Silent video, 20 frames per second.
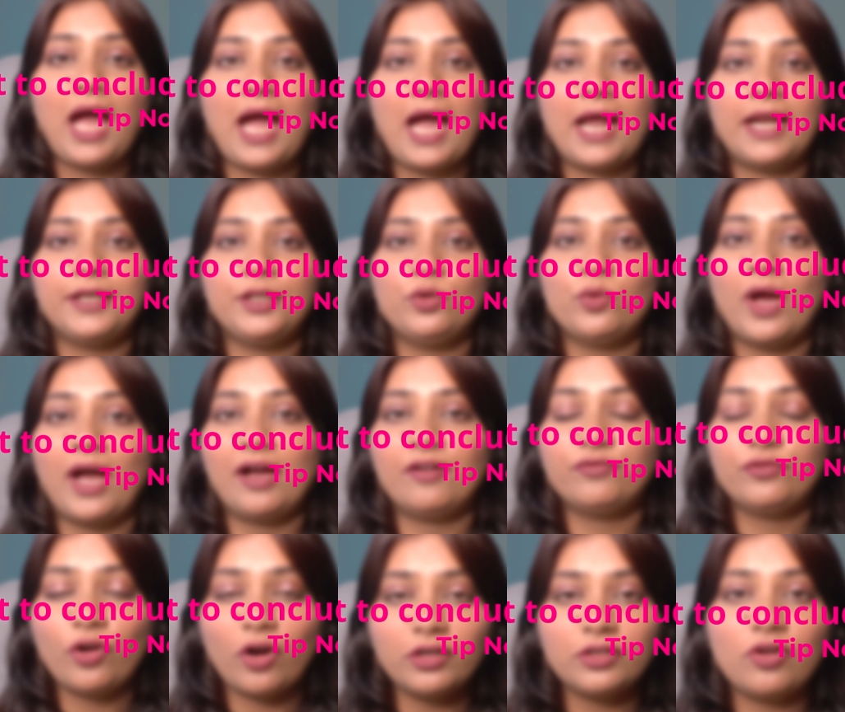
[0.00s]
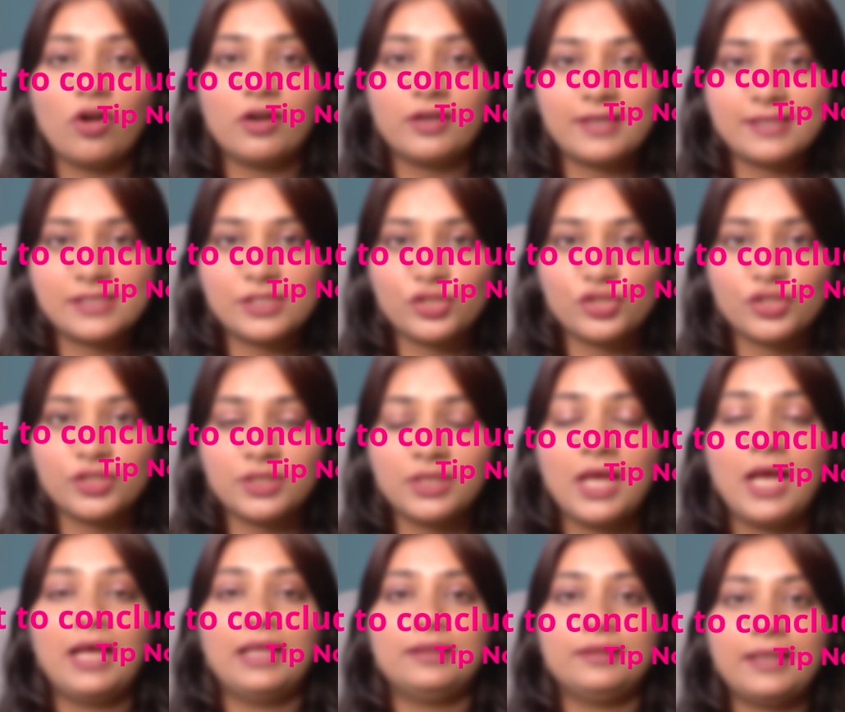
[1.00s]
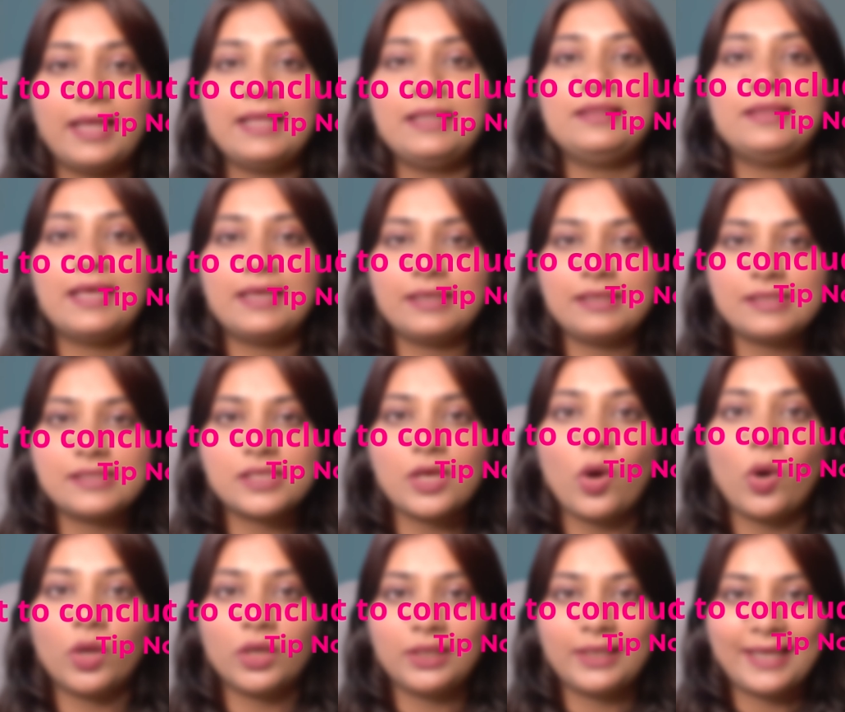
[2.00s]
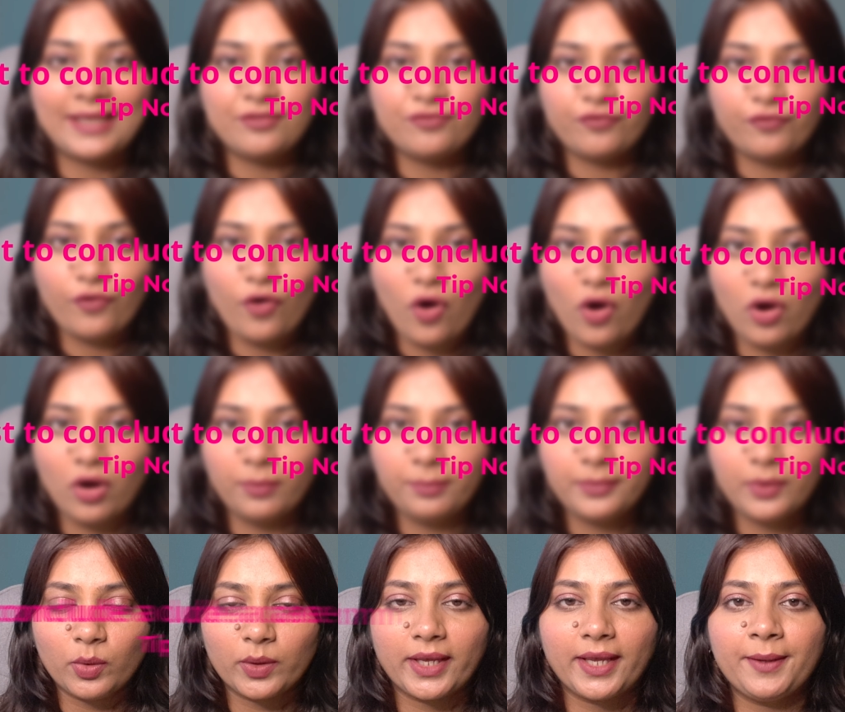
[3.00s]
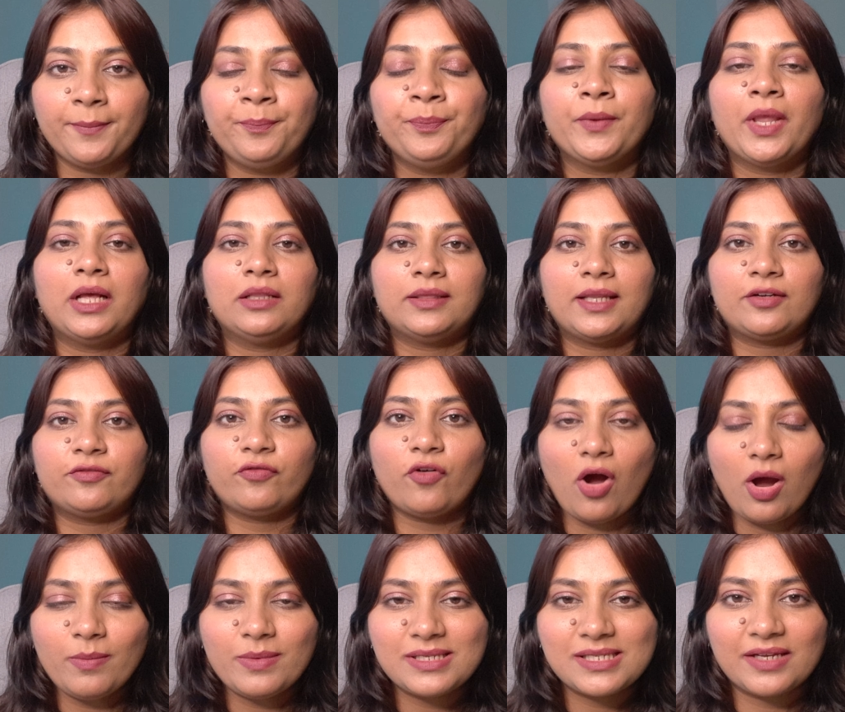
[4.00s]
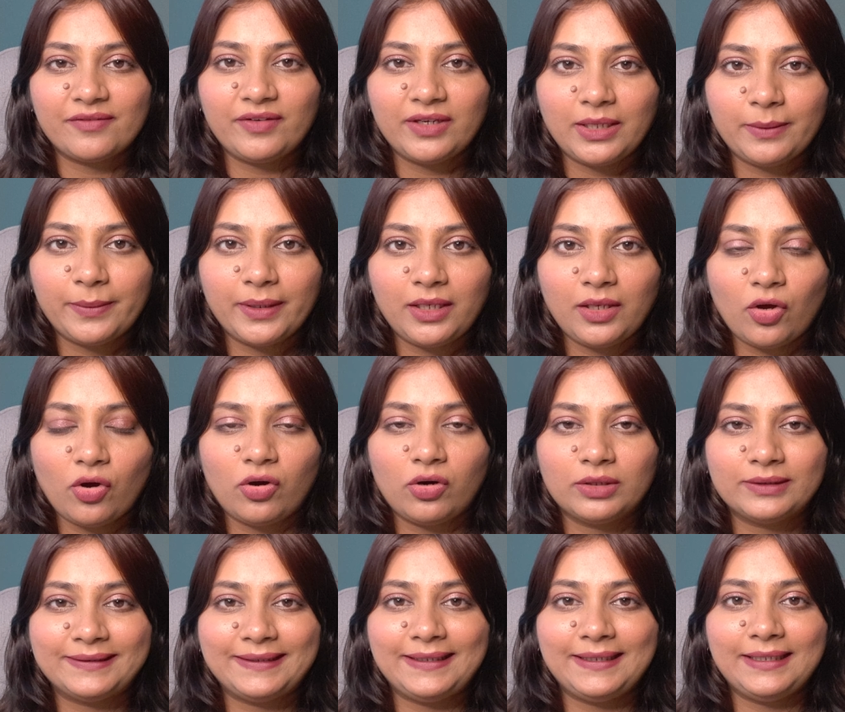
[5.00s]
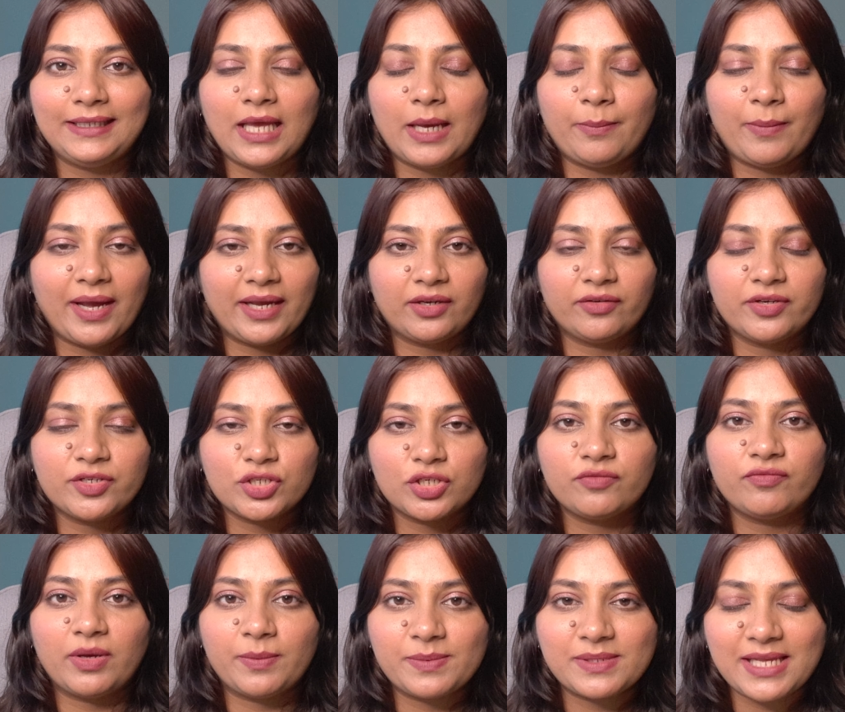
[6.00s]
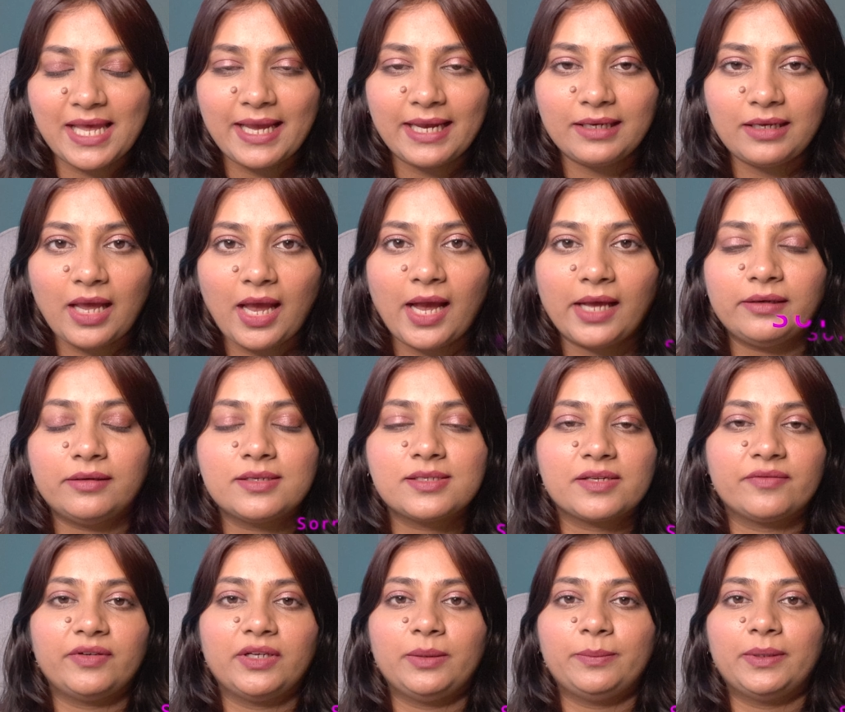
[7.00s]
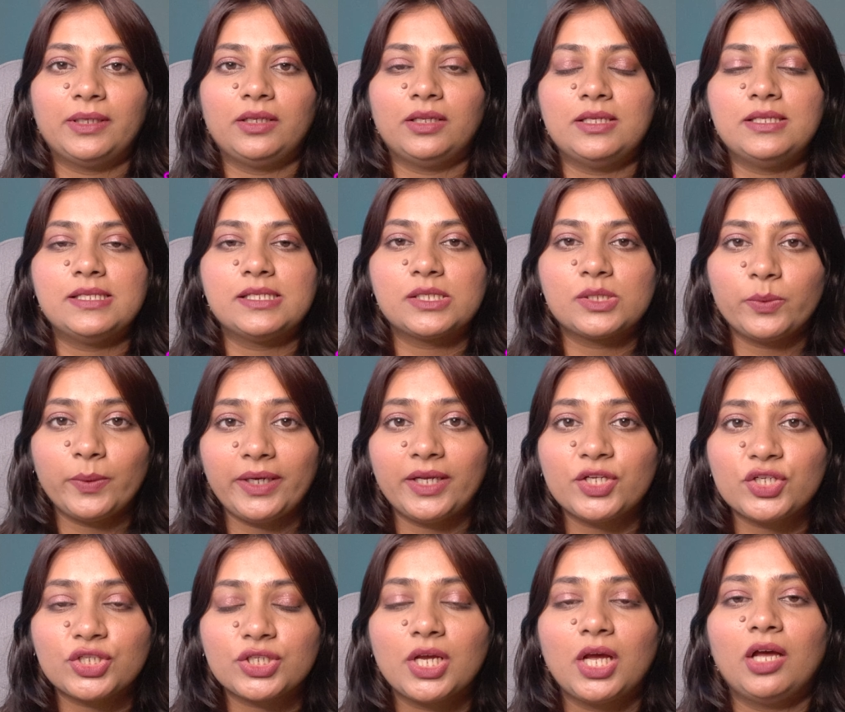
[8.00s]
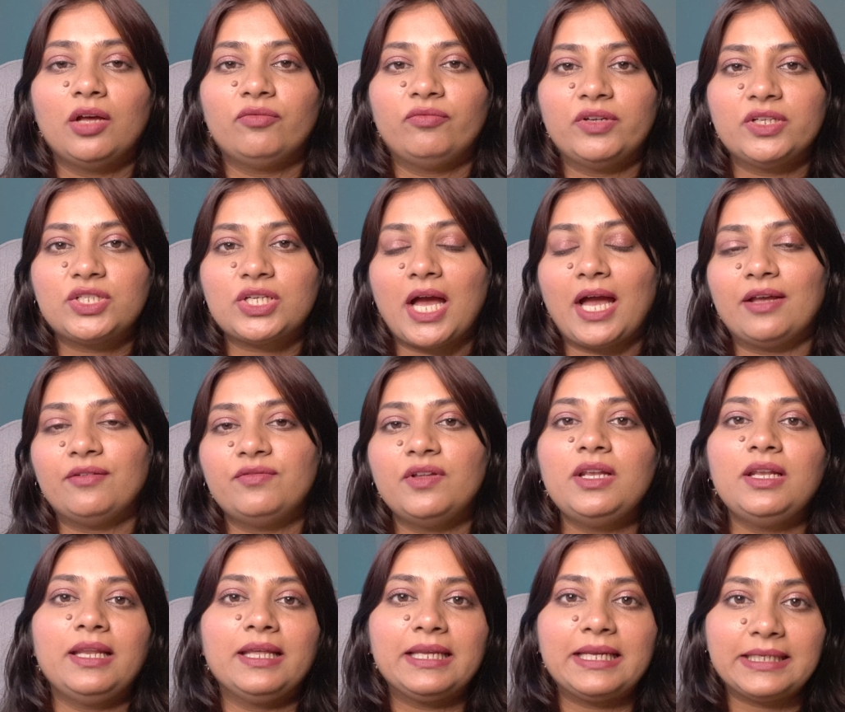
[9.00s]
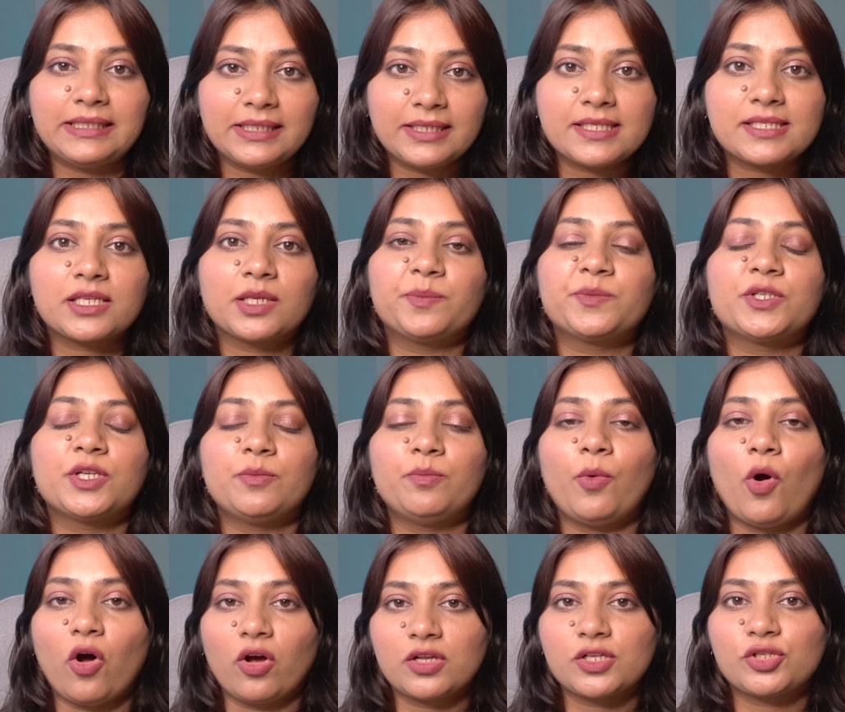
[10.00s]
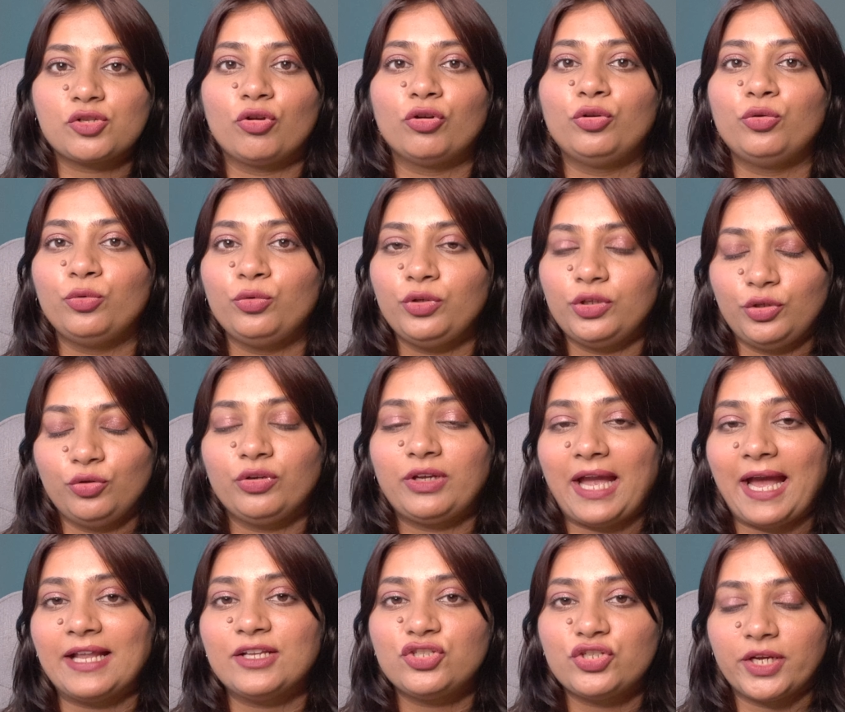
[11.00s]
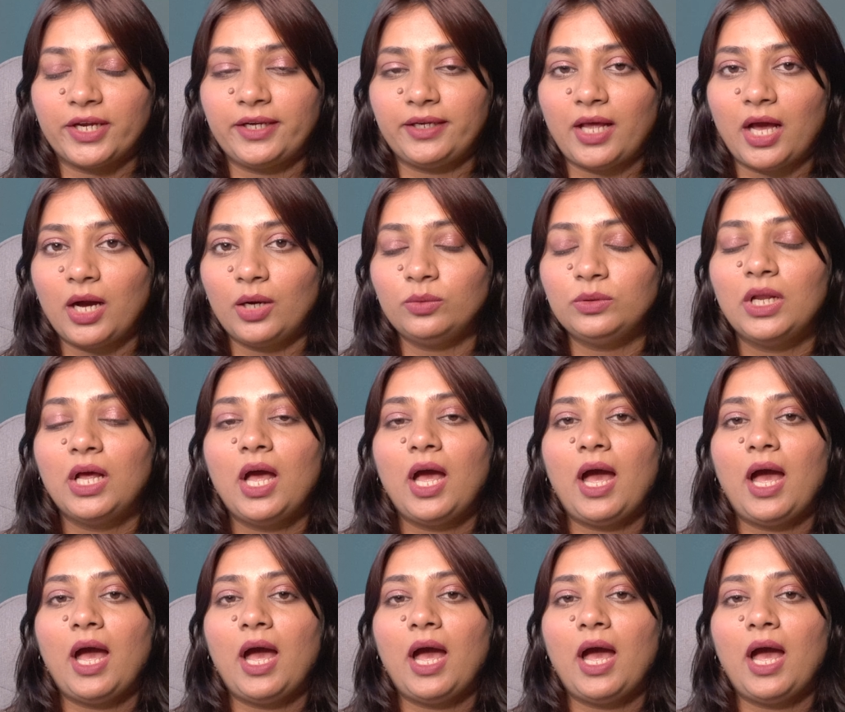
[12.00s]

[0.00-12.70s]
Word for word: and you have not got decision, then there is an online form. Okay, that form is available on the migration website and it's available in Swedish, which I will link in the description box, so do you can check it out.